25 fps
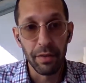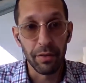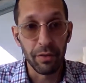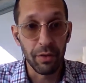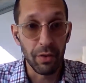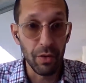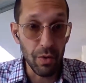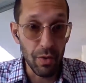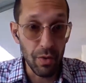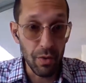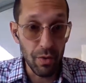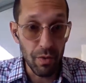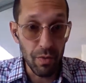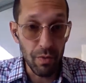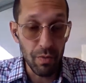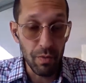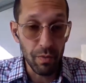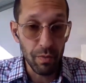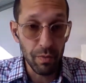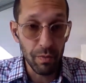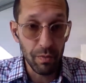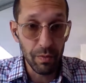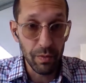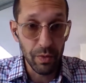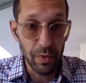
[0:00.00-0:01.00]
to
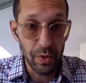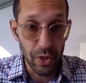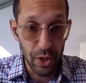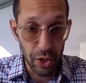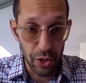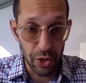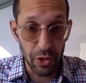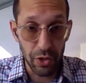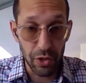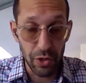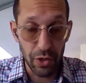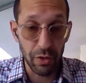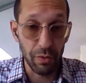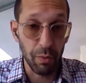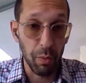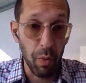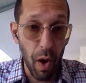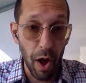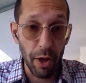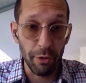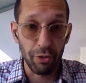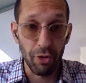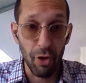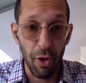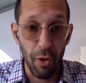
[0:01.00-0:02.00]

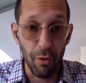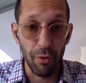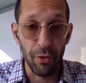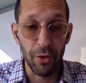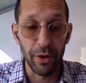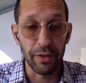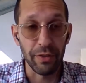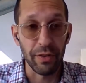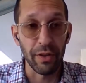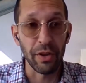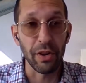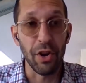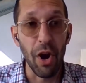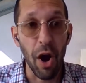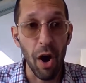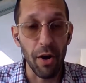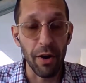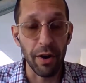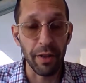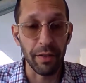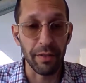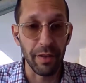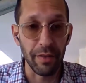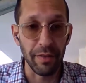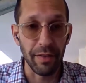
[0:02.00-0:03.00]
watch over it, to
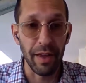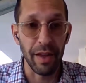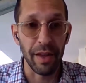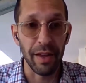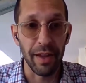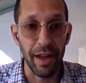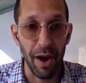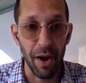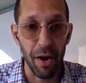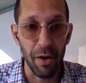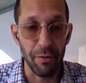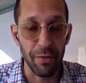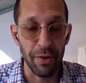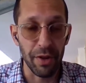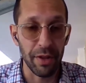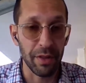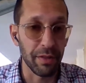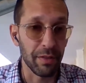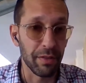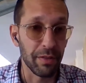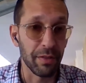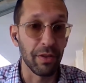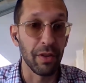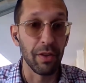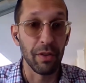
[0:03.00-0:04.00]
guard it, to take care of it,
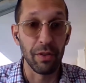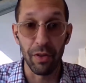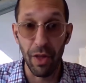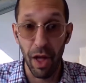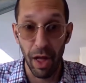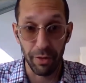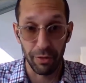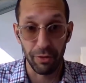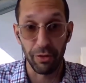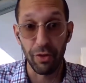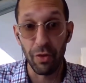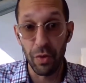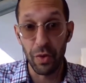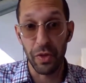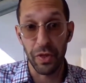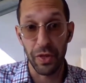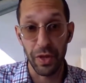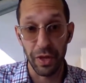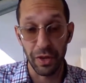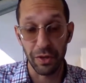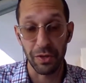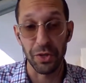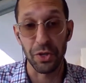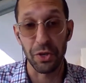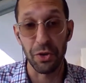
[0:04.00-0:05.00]
to not do
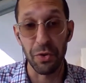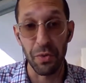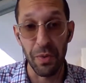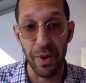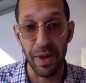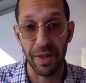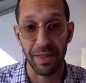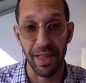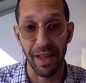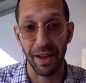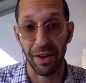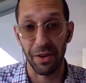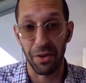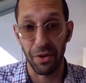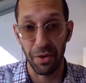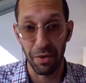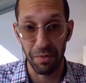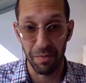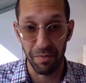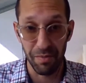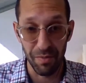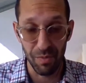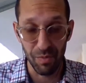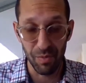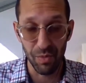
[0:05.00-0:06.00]
things to it that
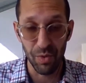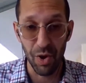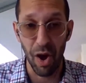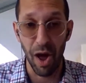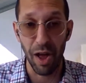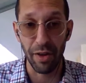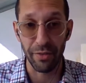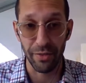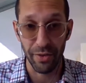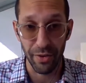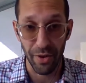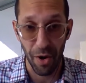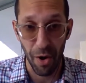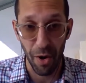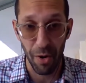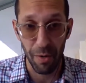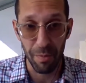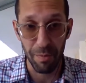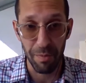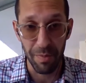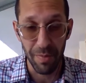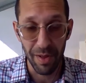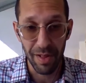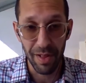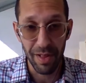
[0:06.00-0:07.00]
could cause it
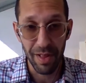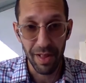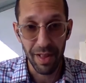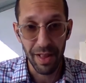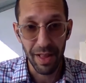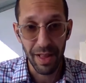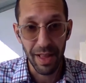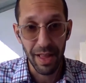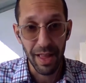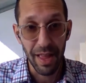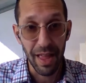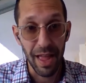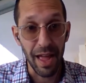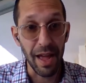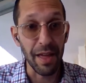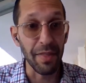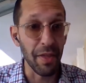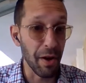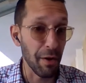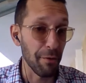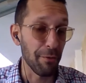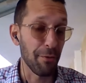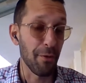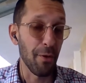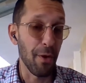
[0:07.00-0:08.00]
harm. And
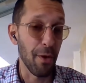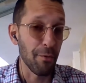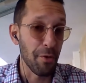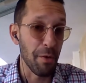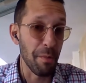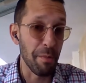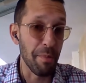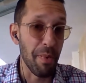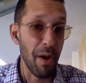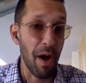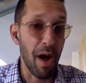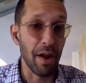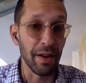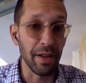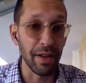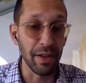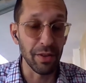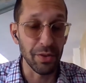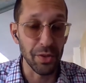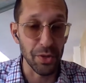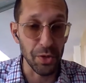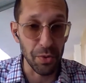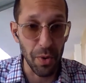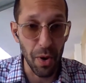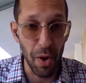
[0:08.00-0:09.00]
therefore, if your body
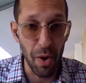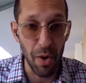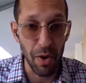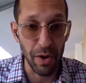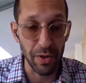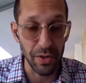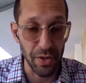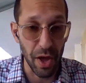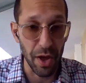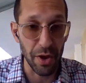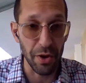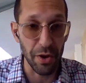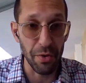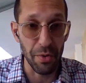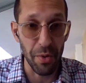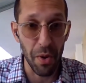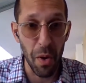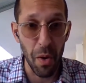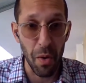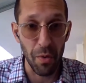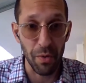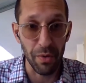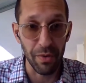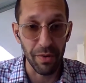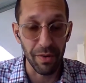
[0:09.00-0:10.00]
is not your
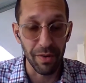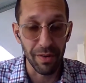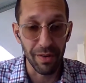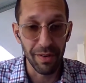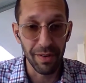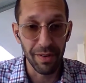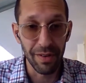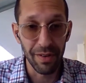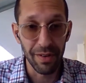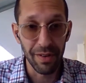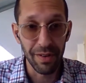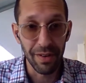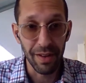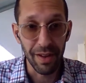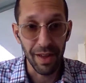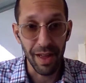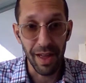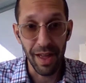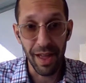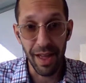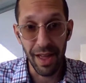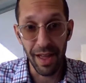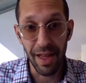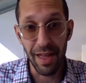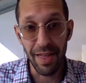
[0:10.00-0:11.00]
own,
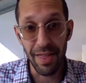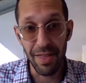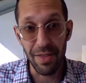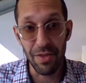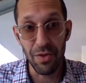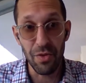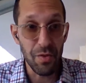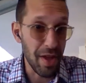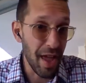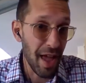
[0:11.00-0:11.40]
you